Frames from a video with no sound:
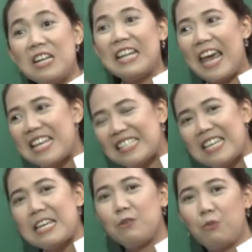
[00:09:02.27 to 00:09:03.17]

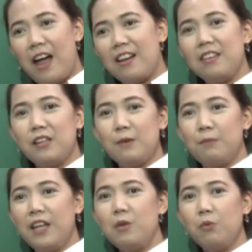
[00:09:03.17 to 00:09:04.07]
lazy in writing the
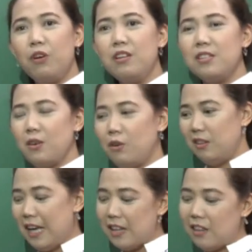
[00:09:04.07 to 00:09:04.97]
complete words,
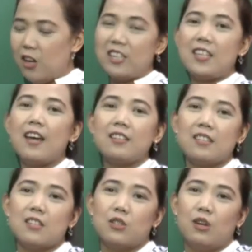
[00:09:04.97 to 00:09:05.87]
like they are
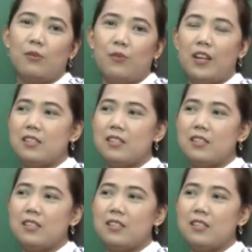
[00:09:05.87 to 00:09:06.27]
texting to their friends.